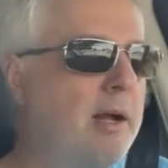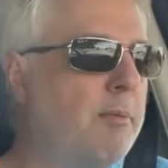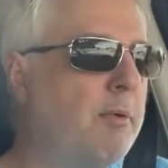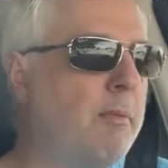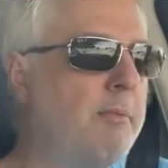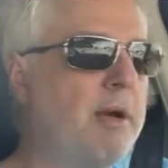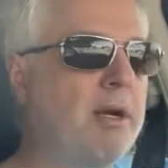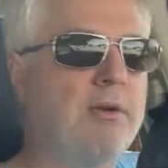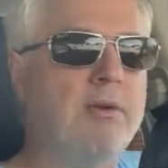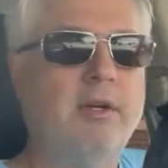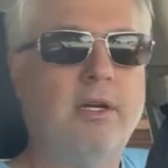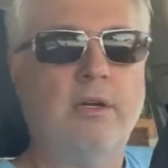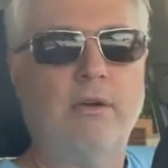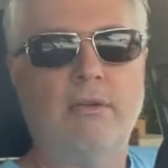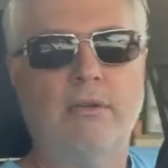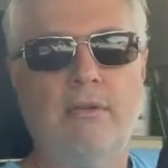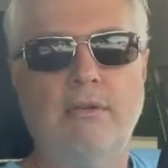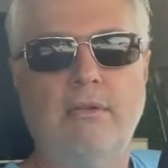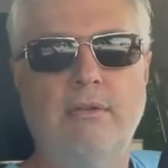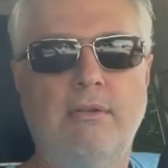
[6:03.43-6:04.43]
up on my grill.
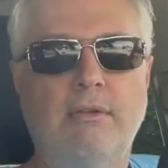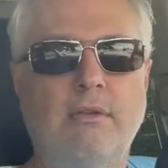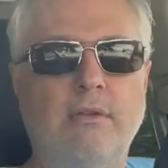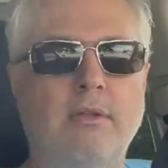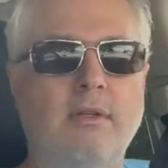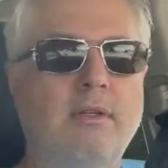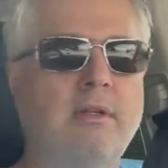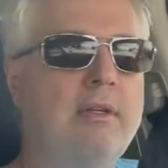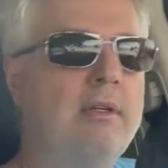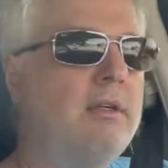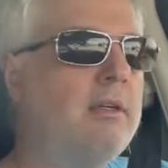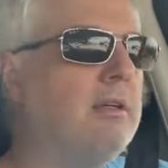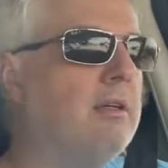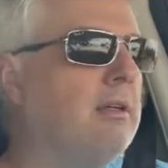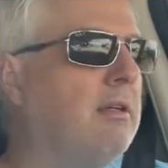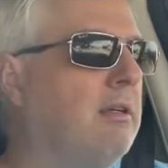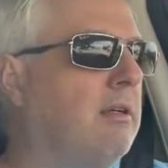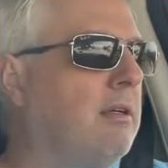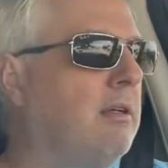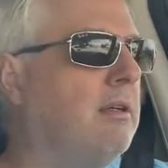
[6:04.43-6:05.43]

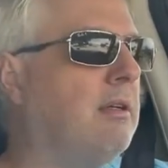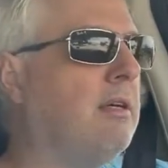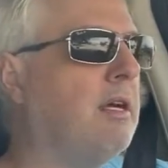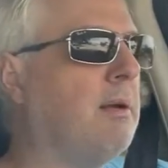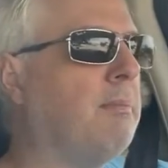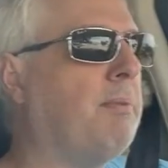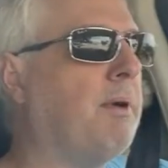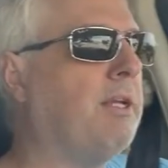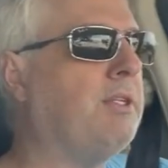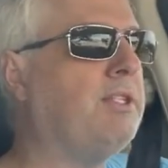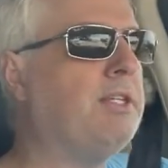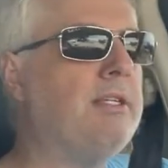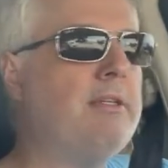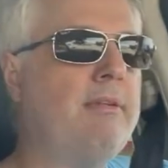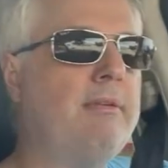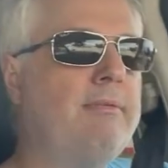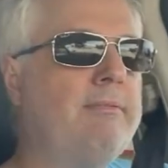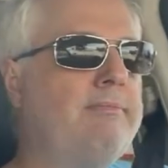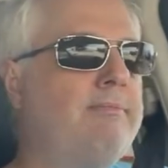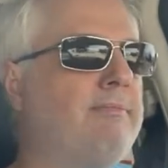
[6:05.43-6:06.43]
Gotta punch it.
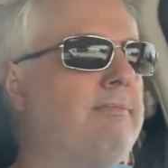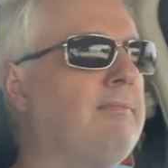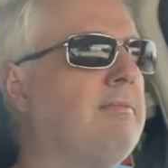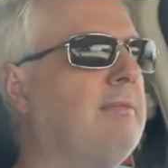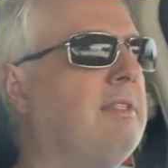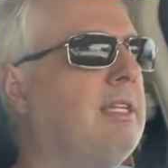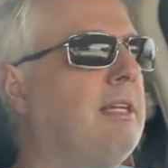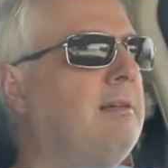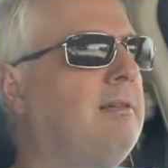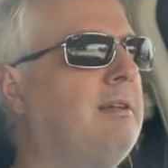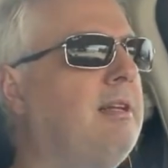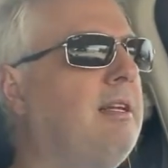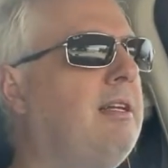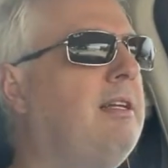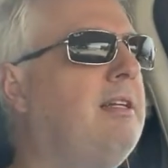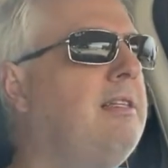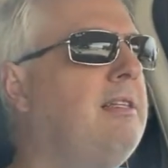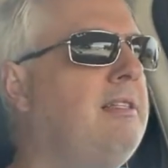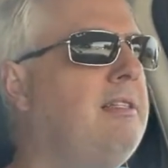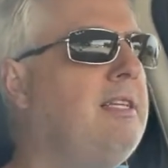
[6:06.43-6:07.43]

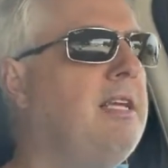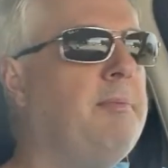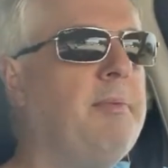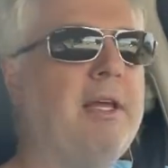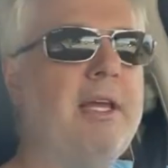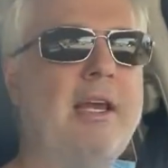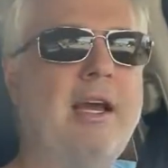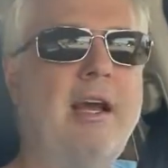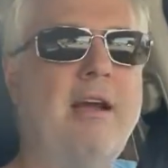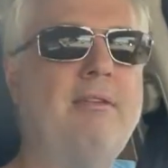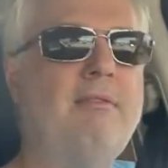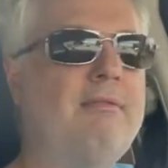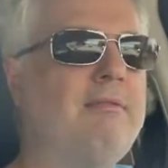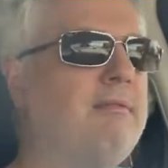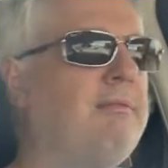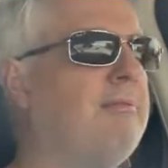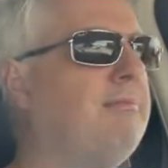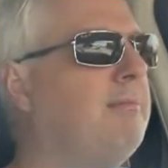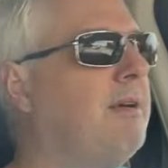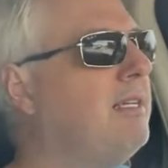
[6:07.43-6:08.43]
Typical
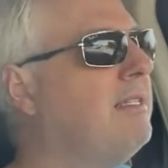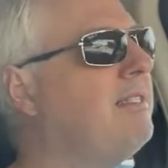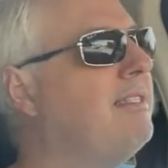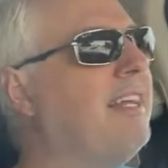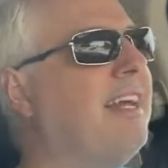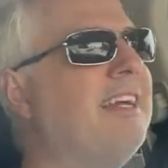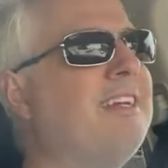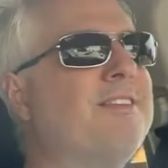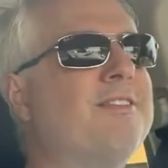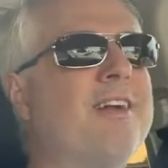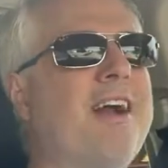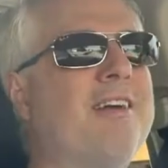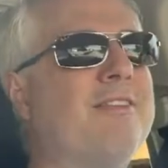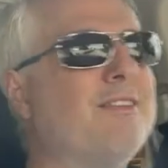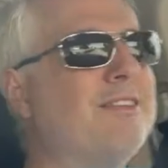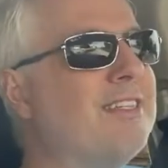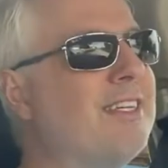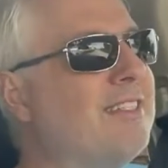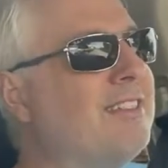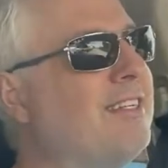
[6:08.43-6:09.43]
Mustang
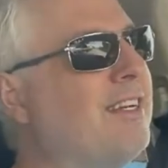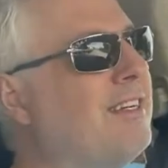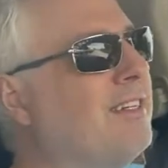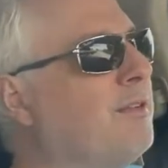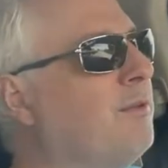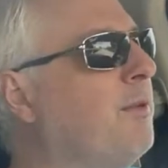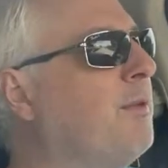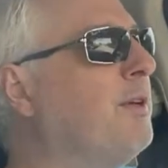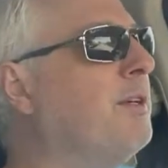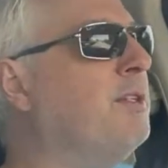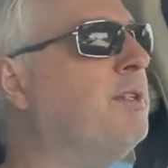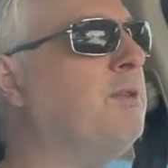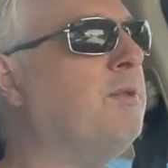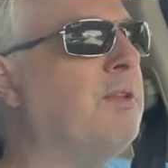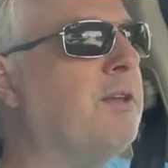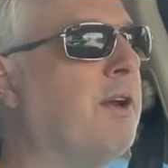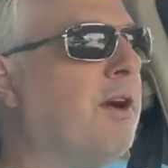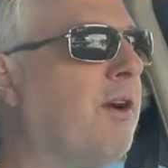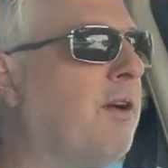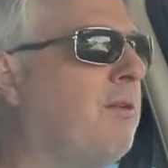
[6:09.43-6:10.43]
drivers, I tell you. What are we gonna do
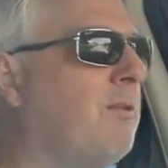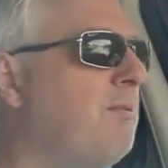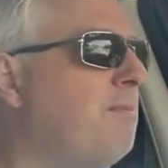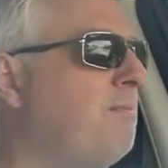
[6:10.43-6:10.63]
with y'all?